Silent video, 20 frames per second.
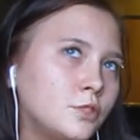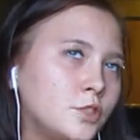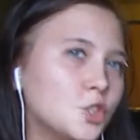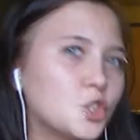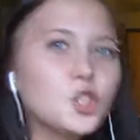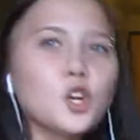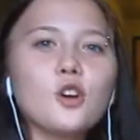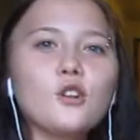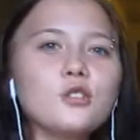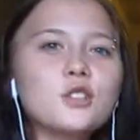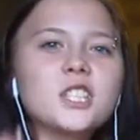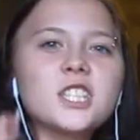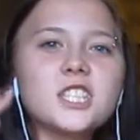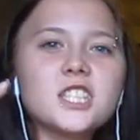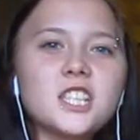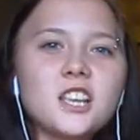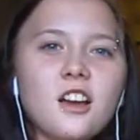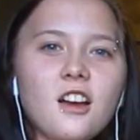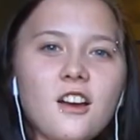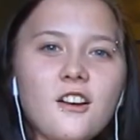Juice
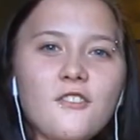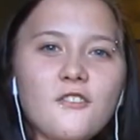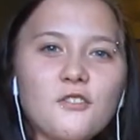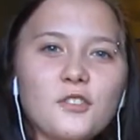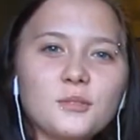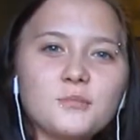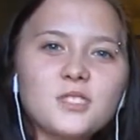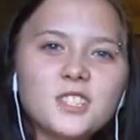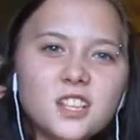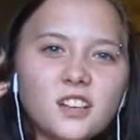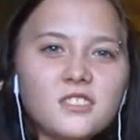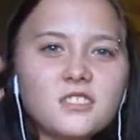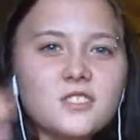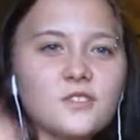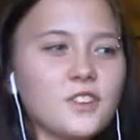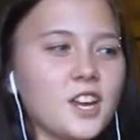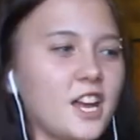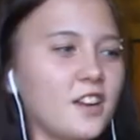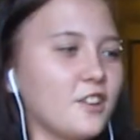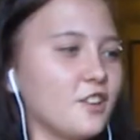from Sons of
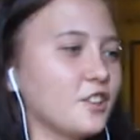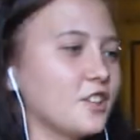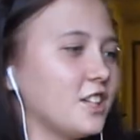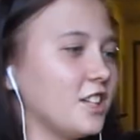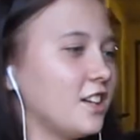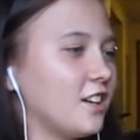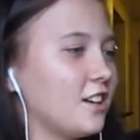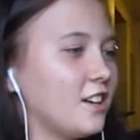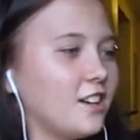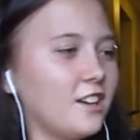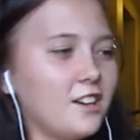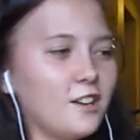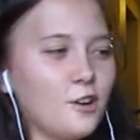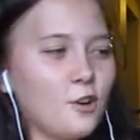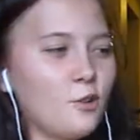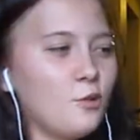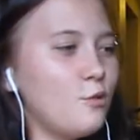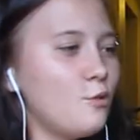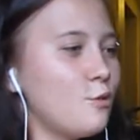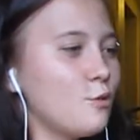Anarchy.
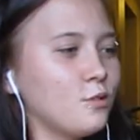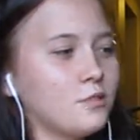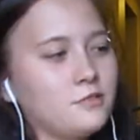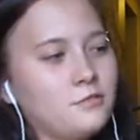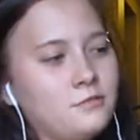Whew.